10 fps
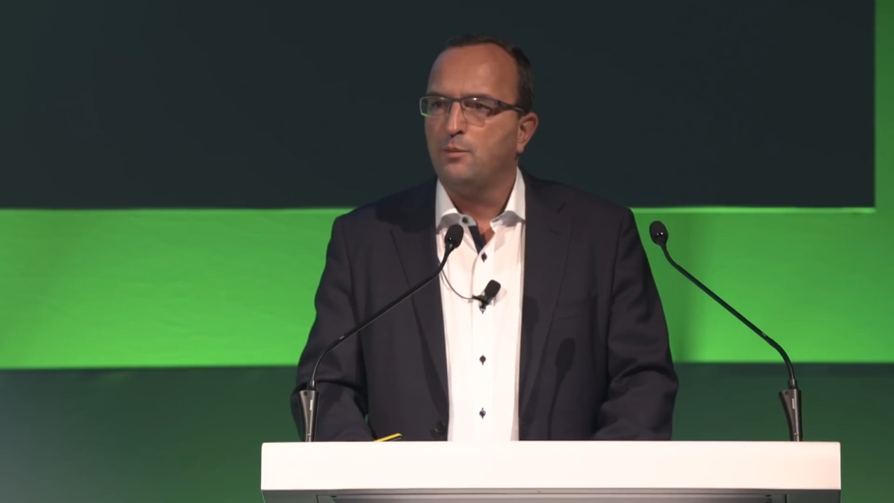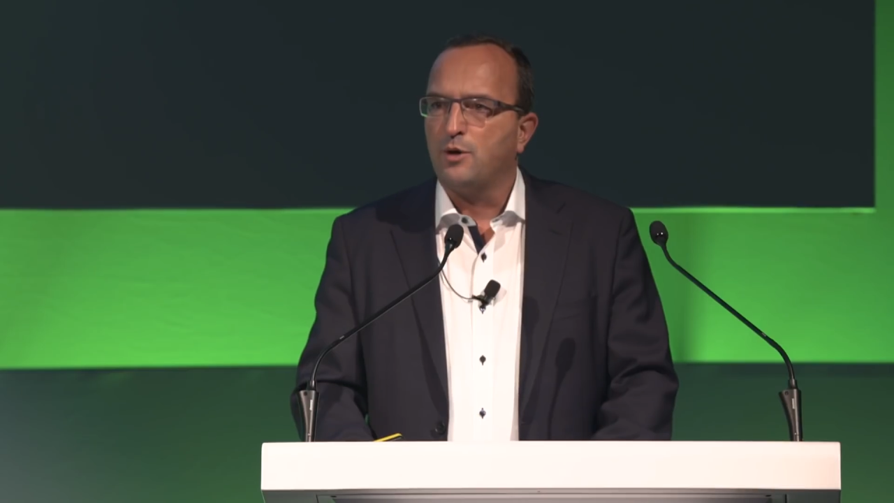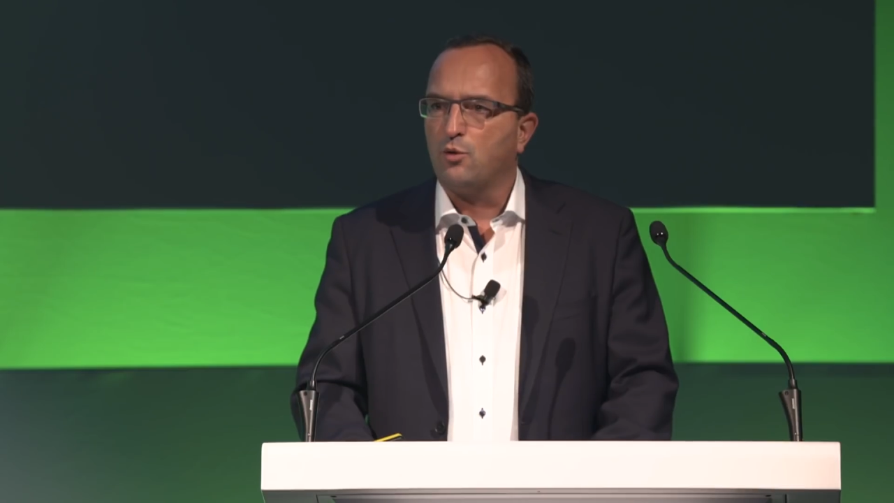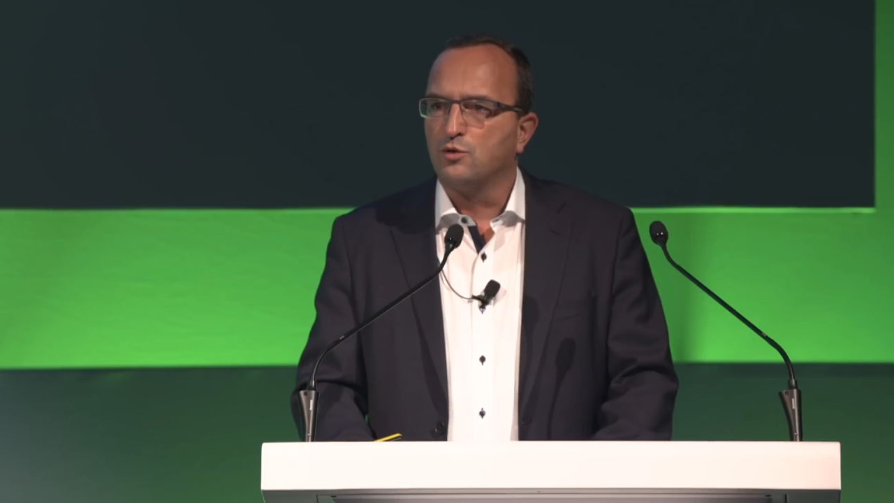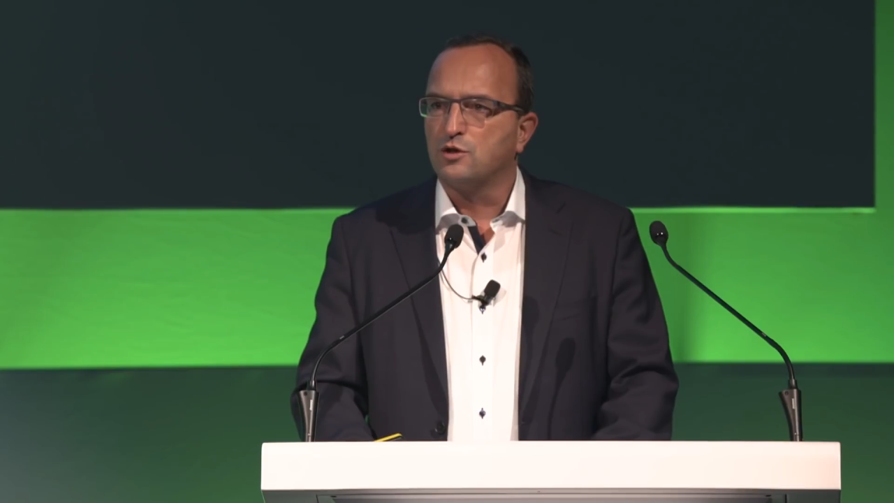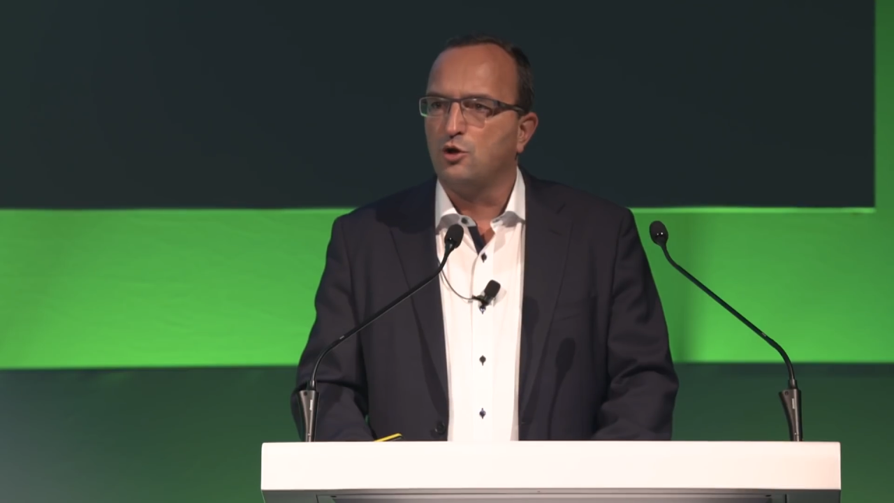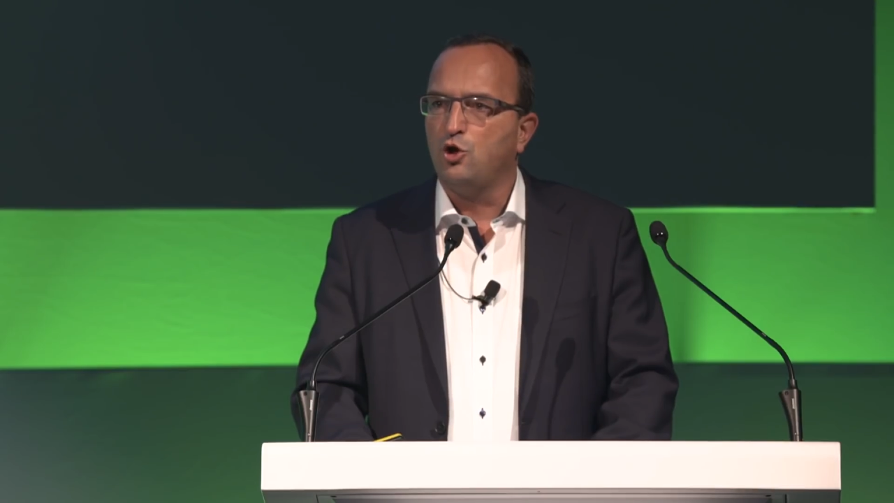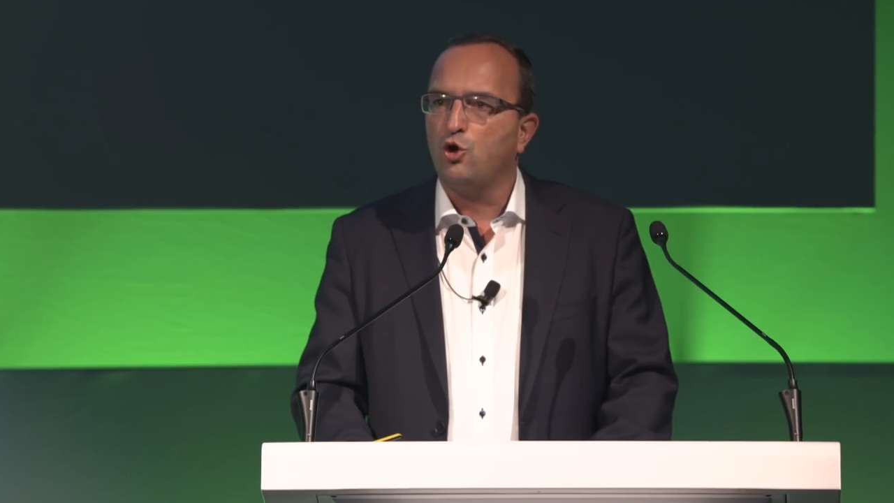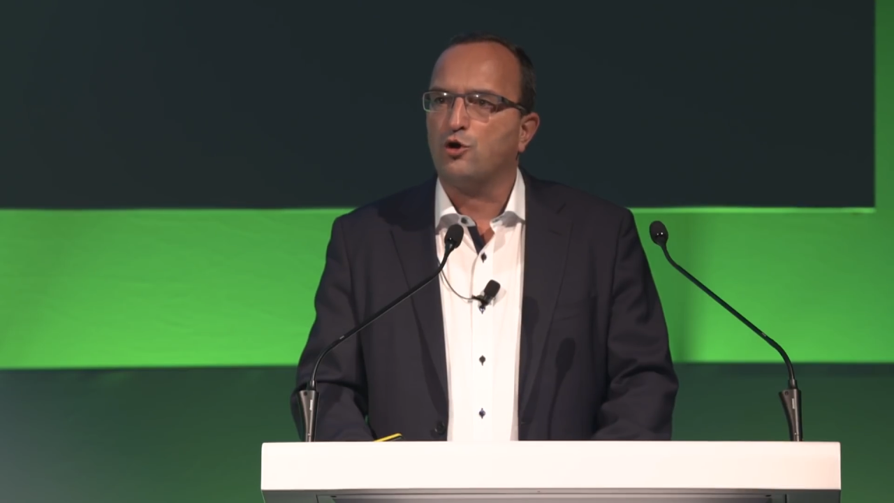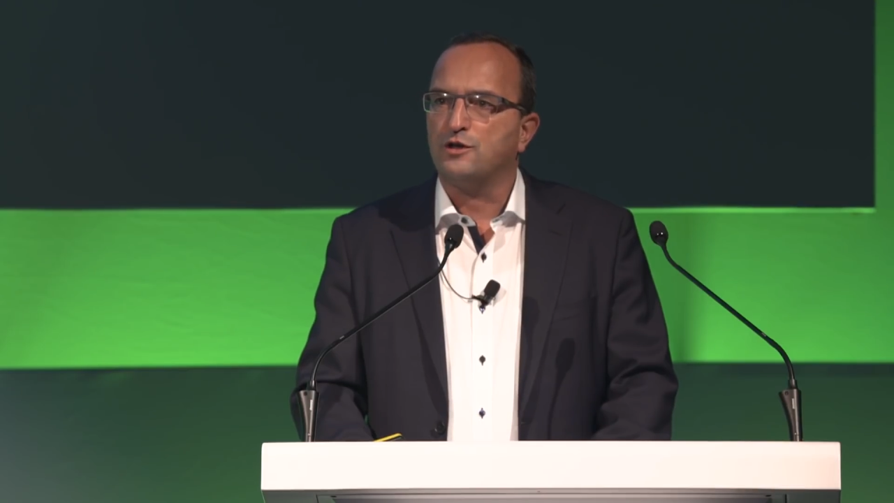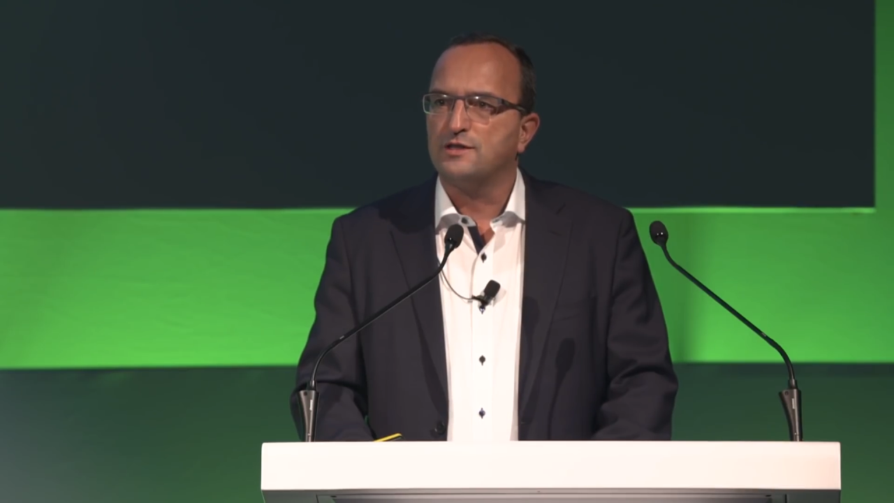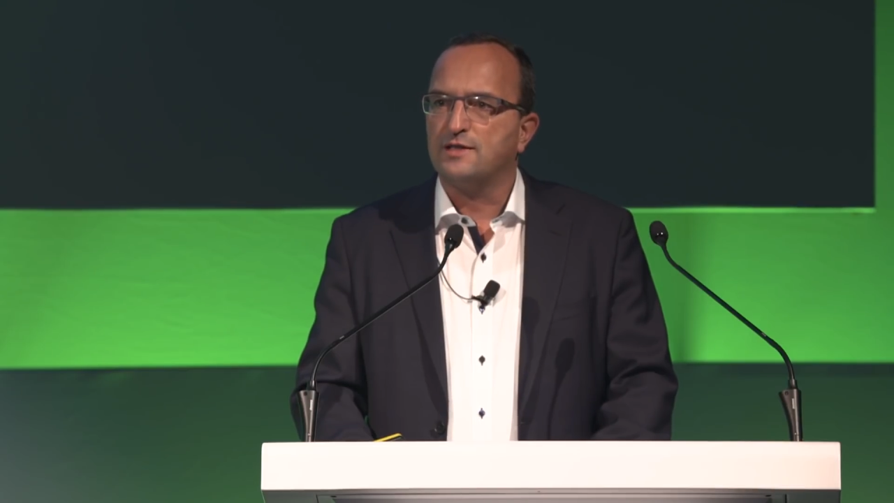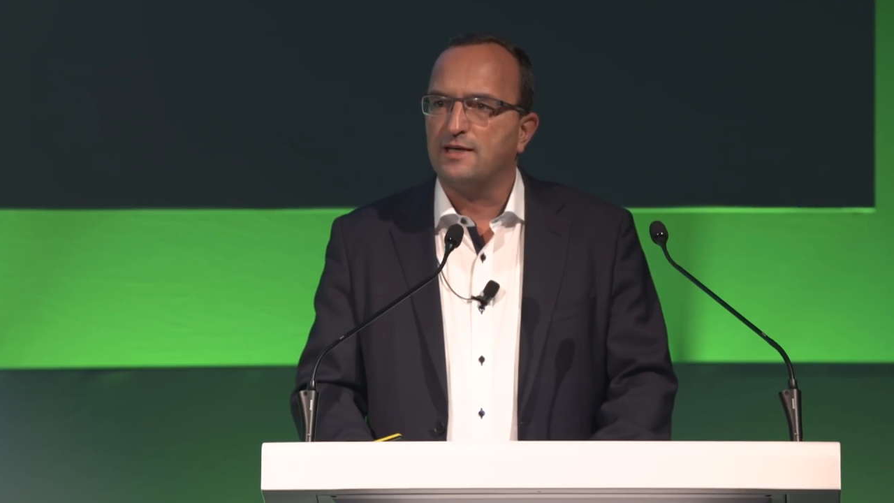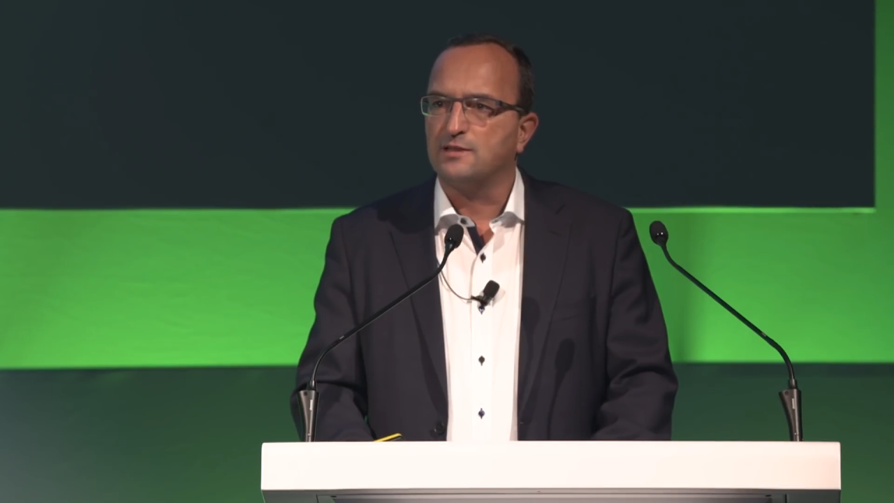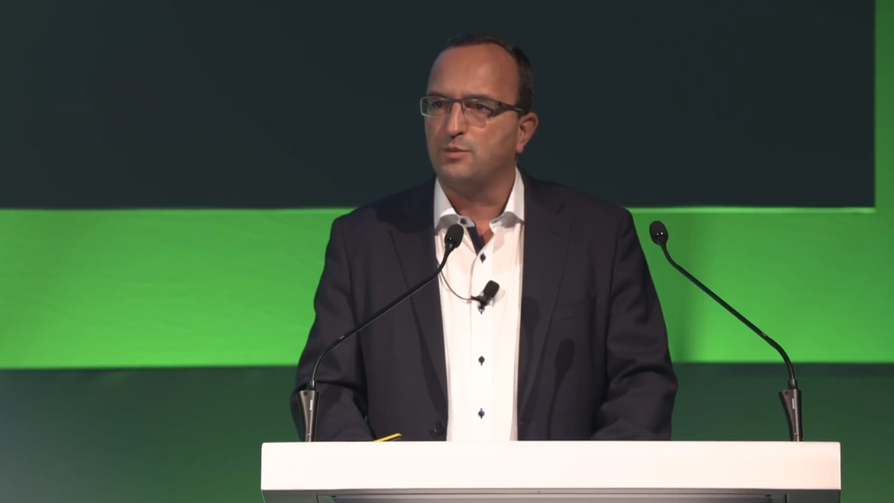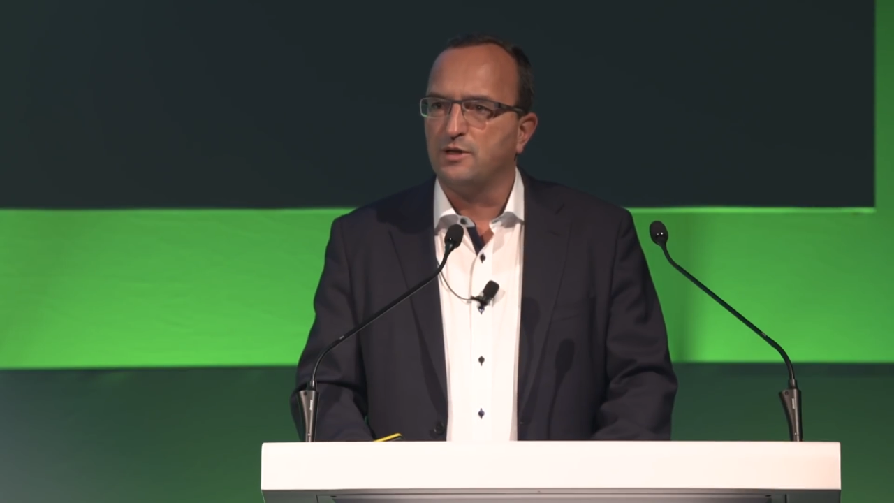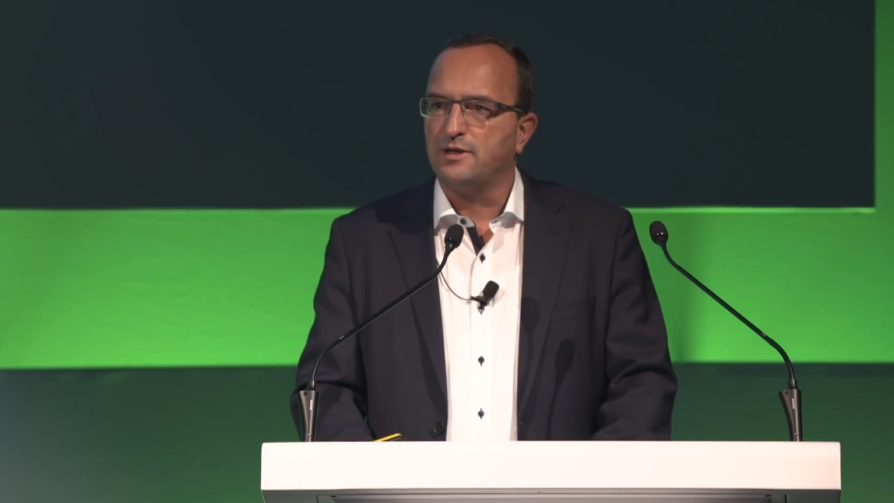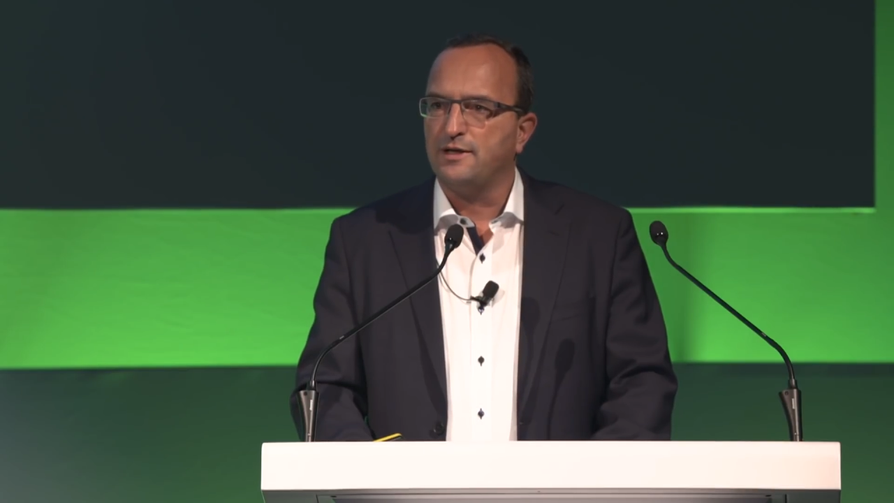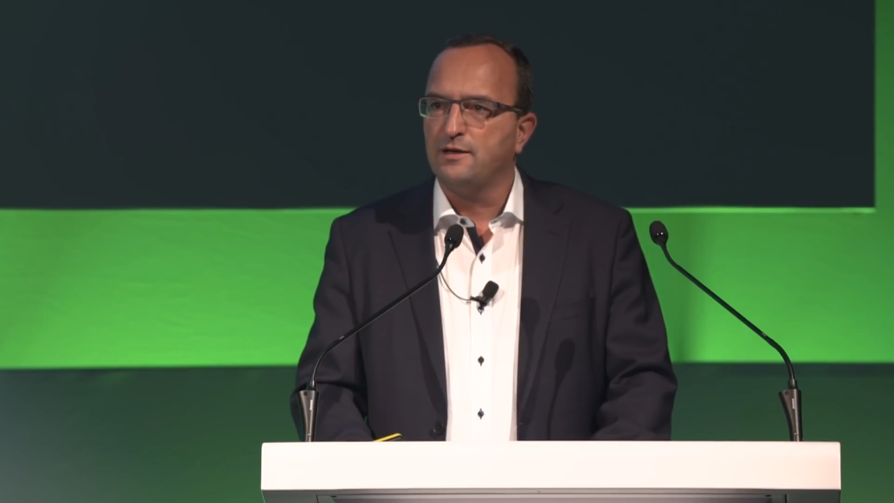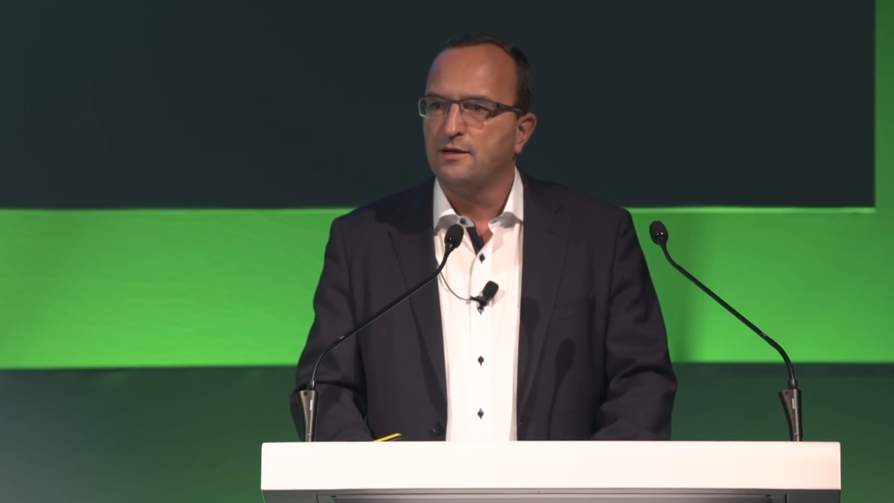but also learns as a
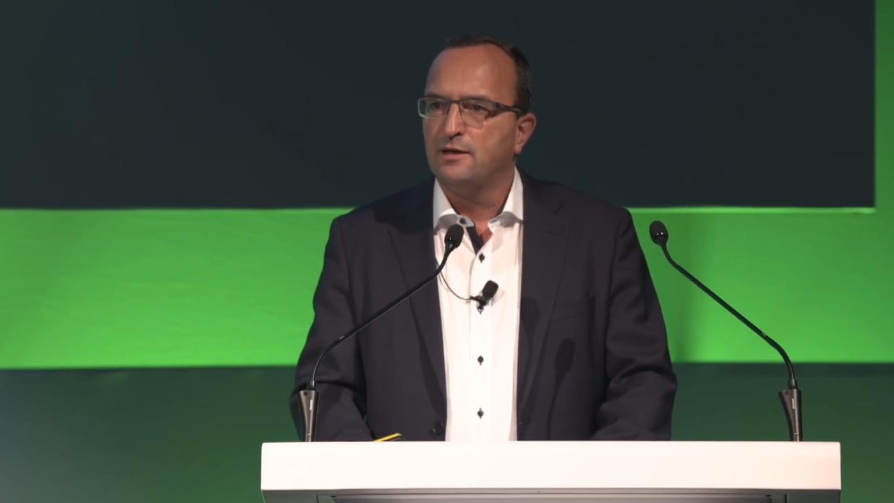building